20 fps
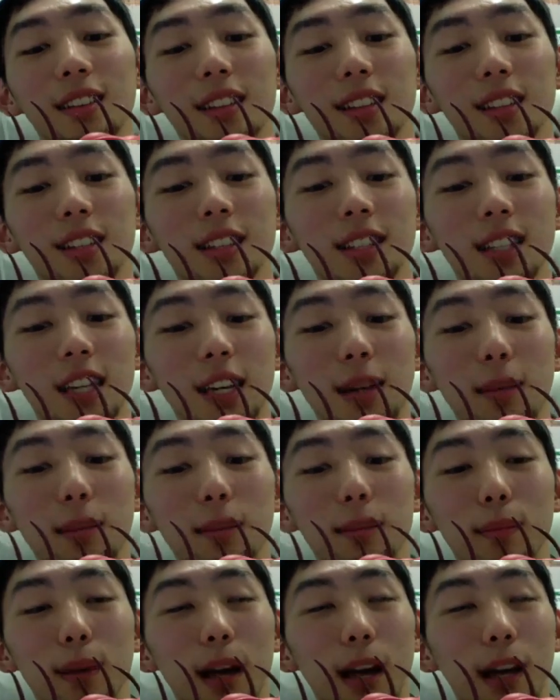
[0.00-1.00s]

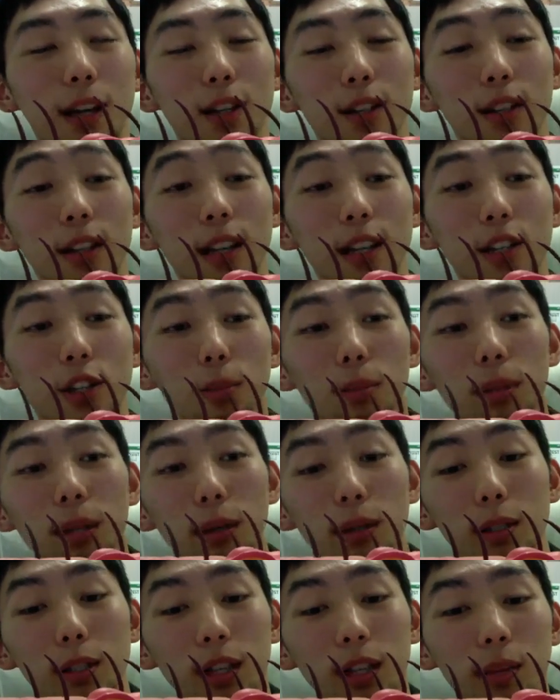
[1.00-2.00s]
skin, actually I should
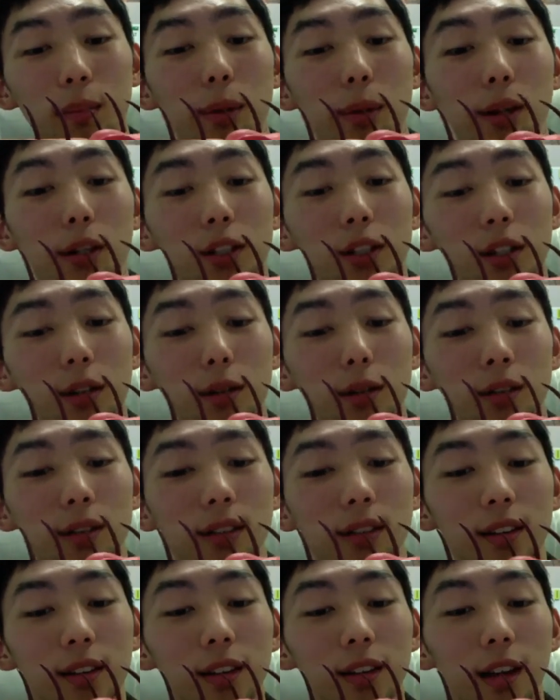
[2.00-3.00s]
be a skin person.
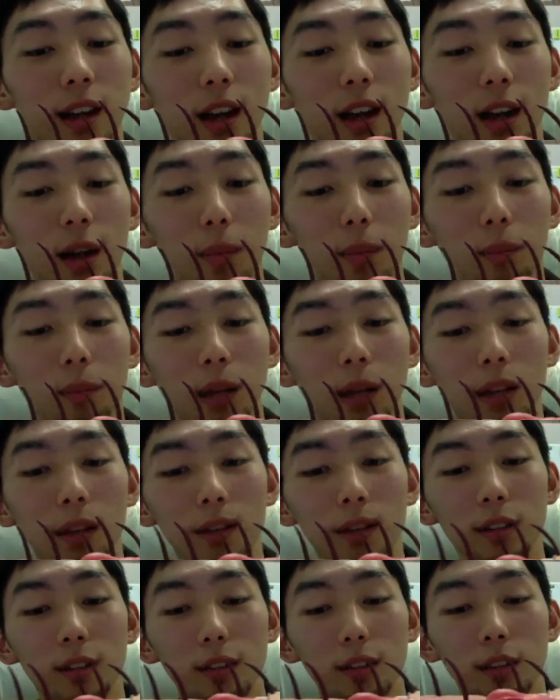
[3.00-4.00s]

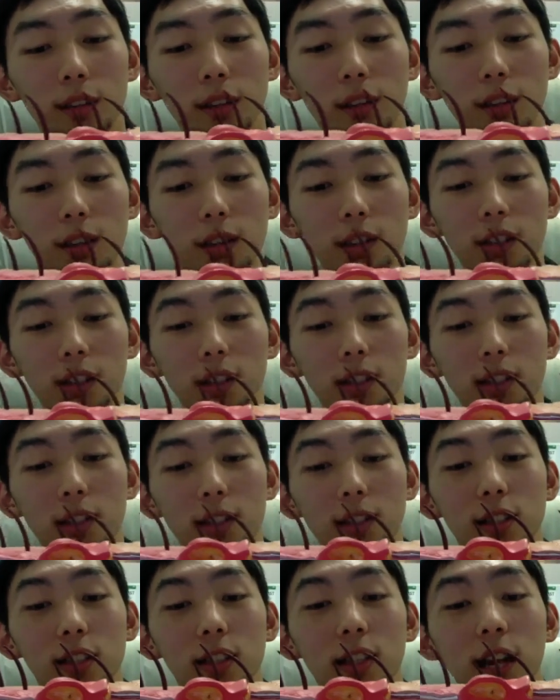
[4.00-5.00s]
And this is
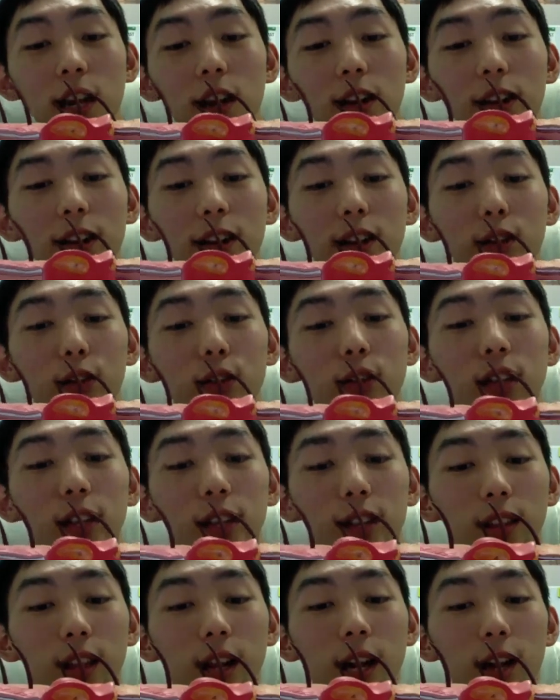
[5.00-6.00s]
scary. It looks
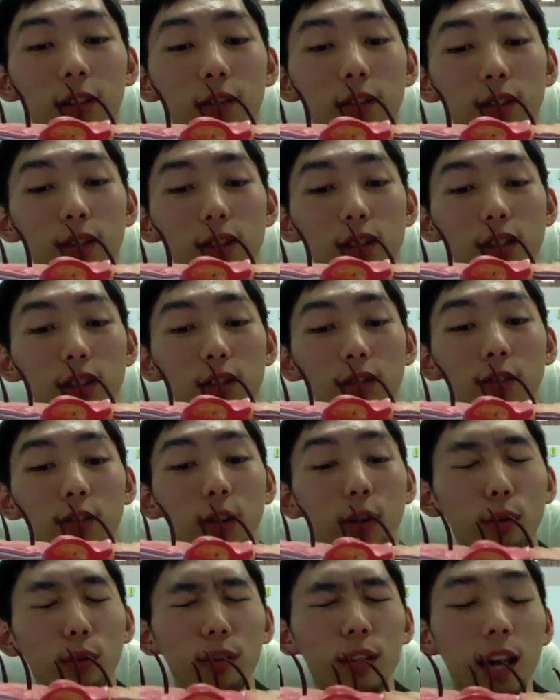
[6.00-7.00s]
like lava's just
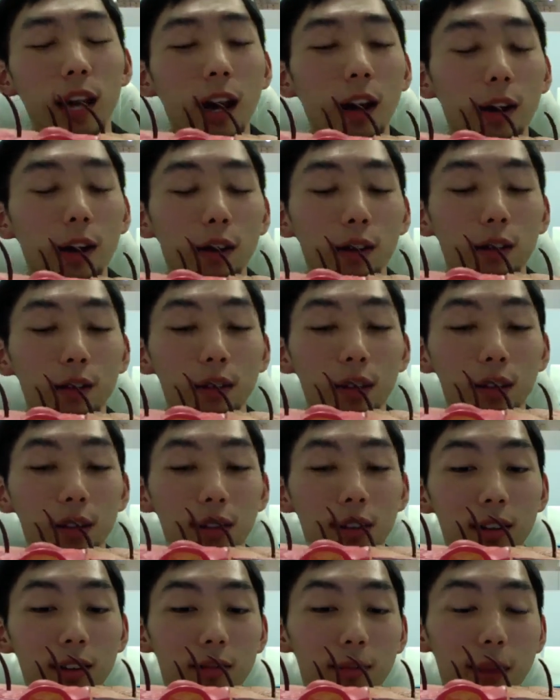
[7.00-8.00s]
flowing down a
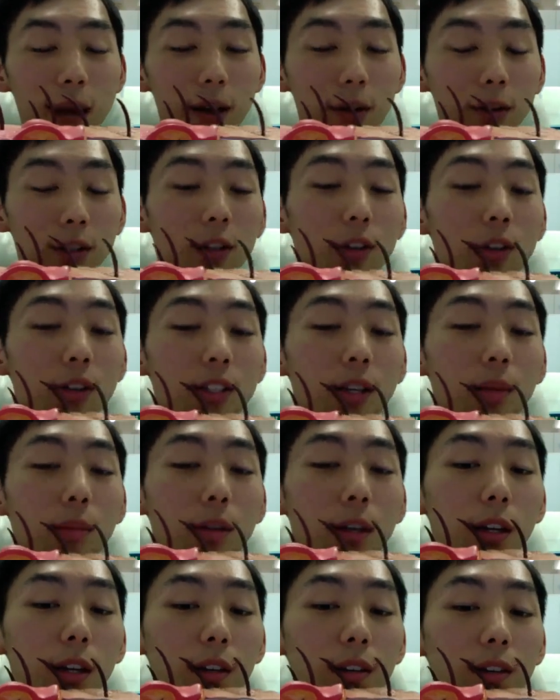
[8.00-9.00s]
mountain or
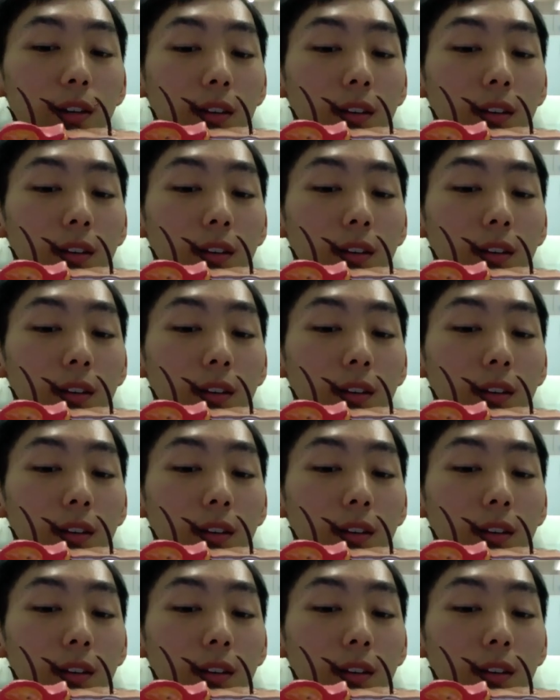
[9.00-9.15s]
something.